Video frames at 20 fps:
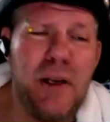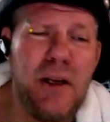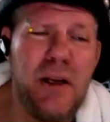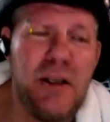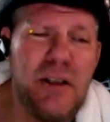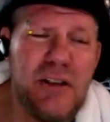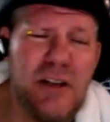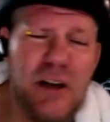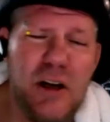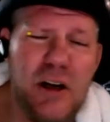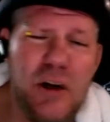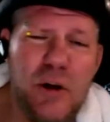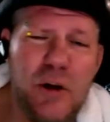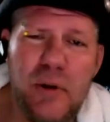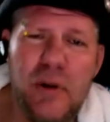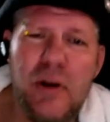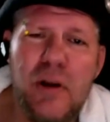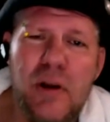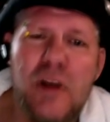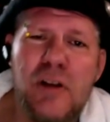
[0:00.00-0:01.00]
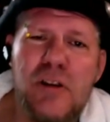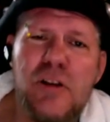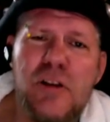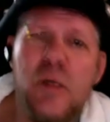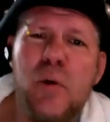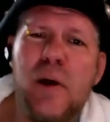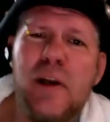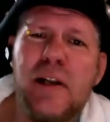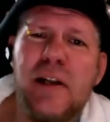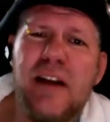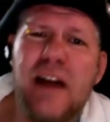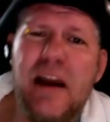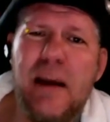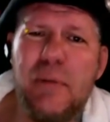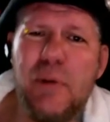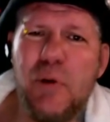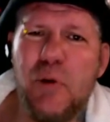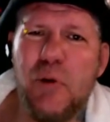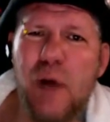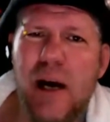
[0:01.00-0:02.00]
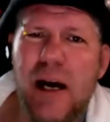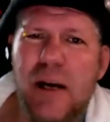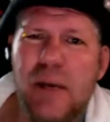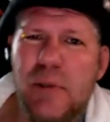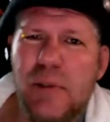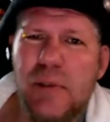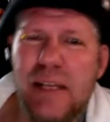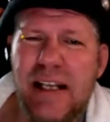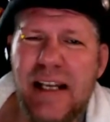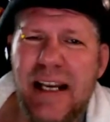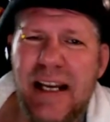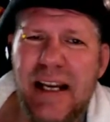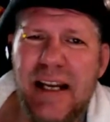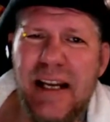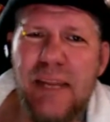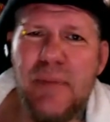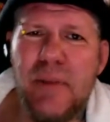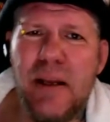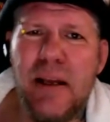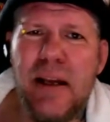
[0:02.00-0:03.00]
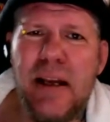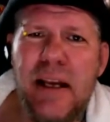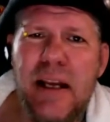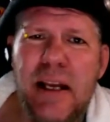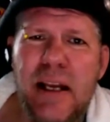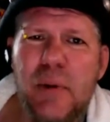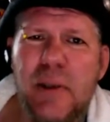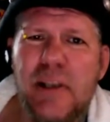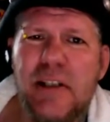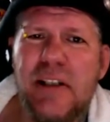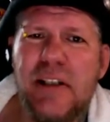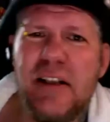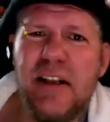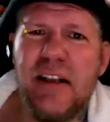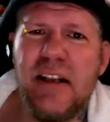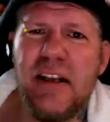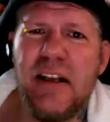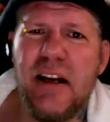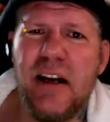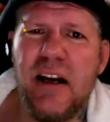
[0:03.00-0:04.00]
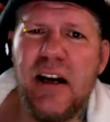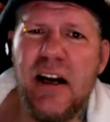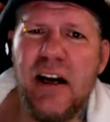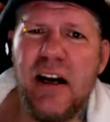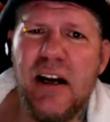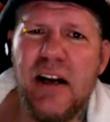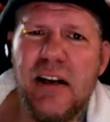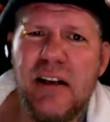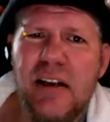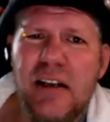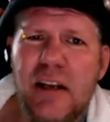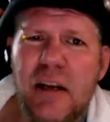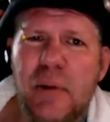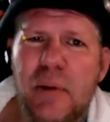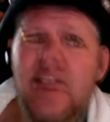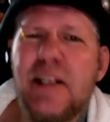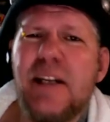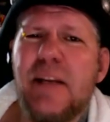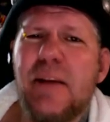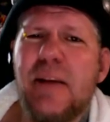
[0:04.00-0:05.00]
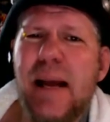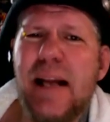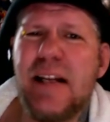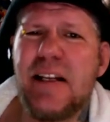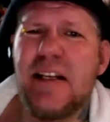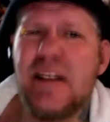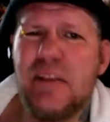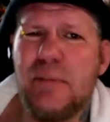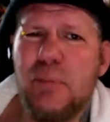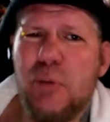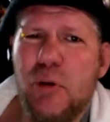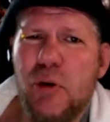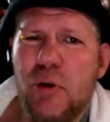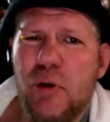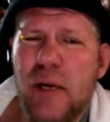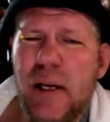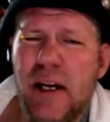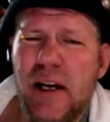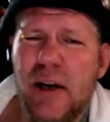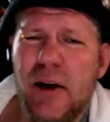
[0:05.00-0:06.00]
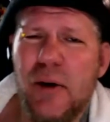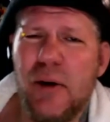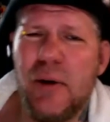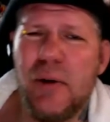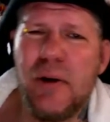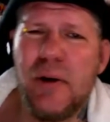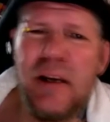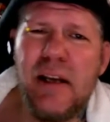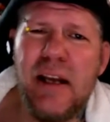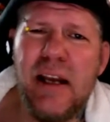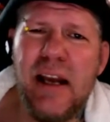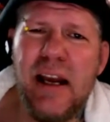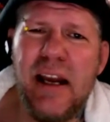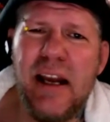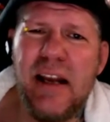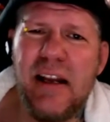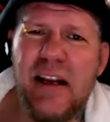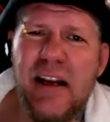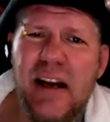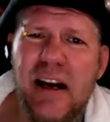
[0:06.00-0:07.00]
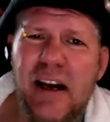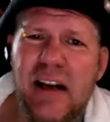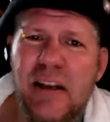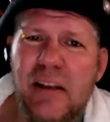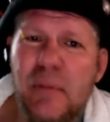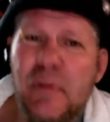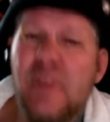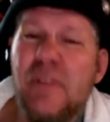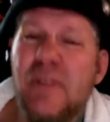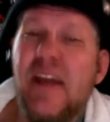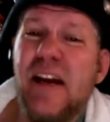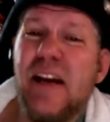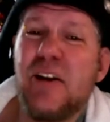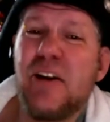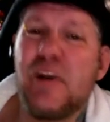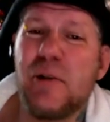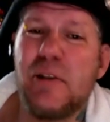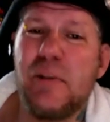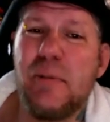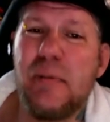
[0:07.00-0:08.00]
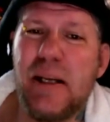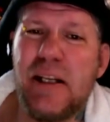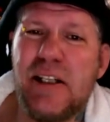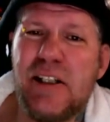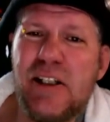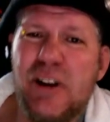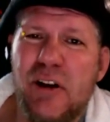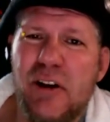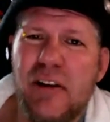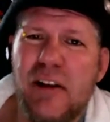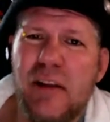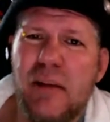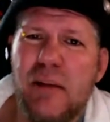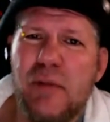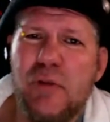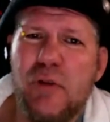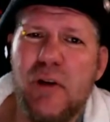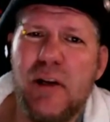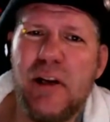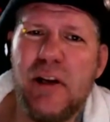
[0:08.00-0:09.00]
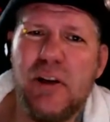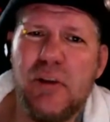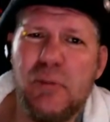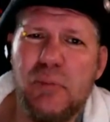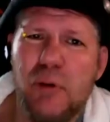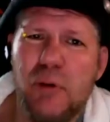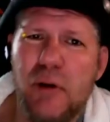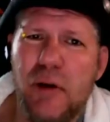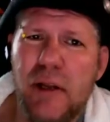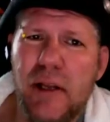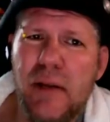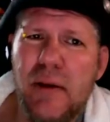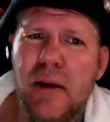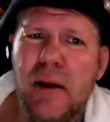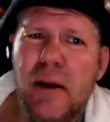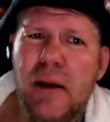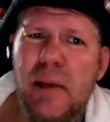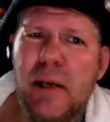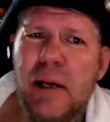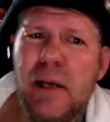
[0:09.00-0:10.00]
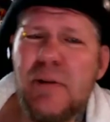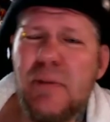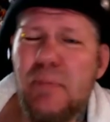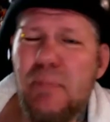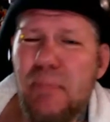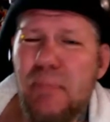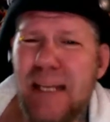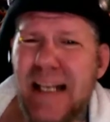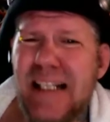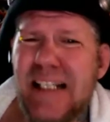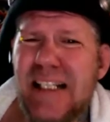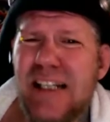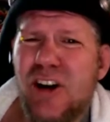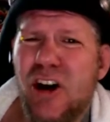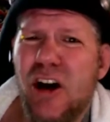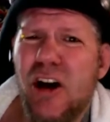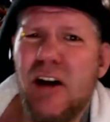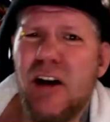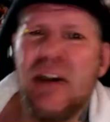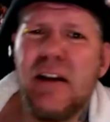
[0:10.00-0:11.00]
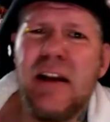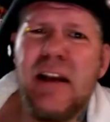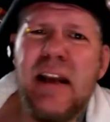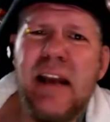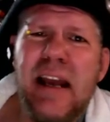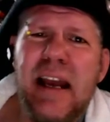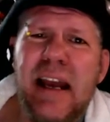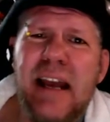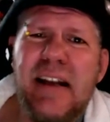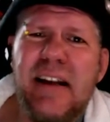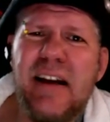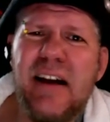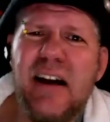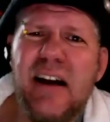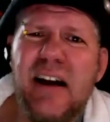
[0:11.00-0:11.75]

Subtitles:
So one time when Juan was a kid, he went to the matches in Puerto Rico, and the Invader was a big star then before he killed Brody, but he was a big star, and